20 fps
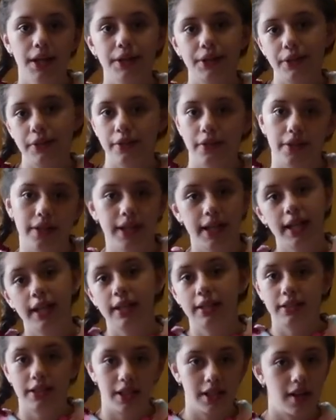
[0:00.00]
Google,
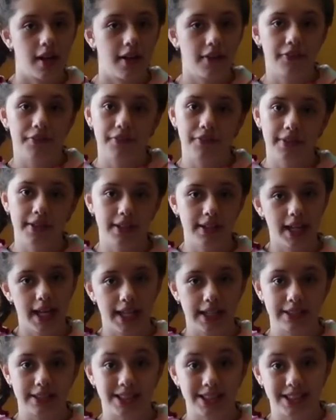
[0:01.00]
turn off the
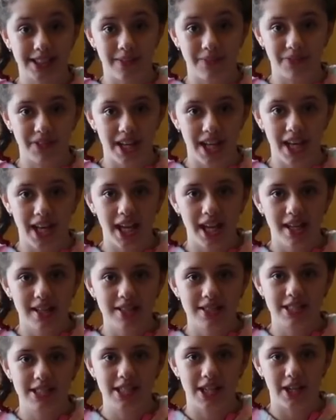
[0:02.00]
lights or something.
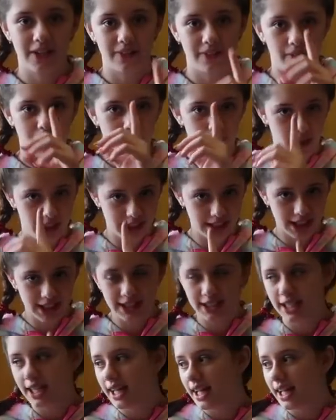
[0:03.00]
So watch this.